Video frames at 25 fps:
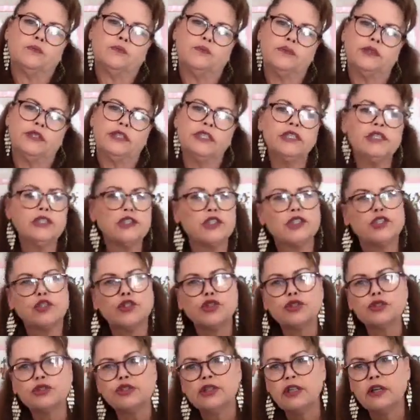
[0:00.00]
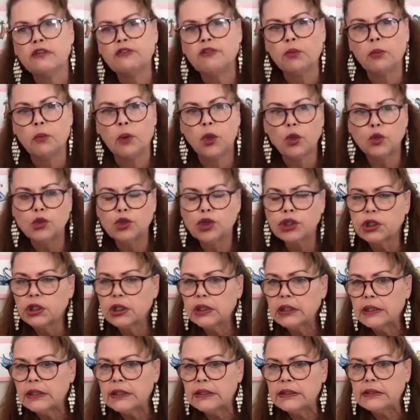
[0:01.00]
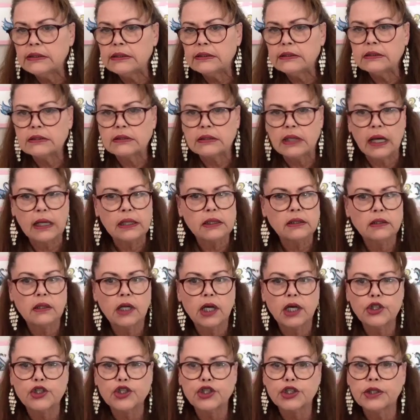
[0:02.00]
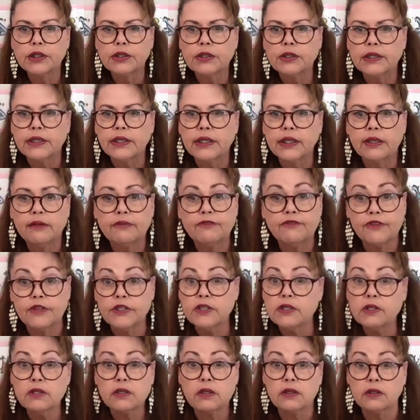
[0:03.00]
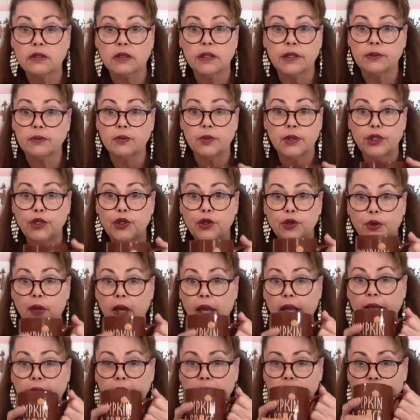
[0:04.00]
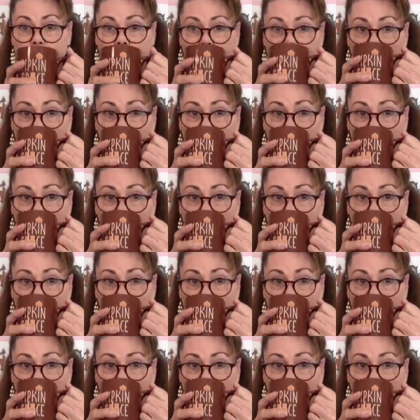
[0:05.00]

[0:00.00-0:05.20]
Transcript: Distance yourself emotionally, psychologically, and physically when you can.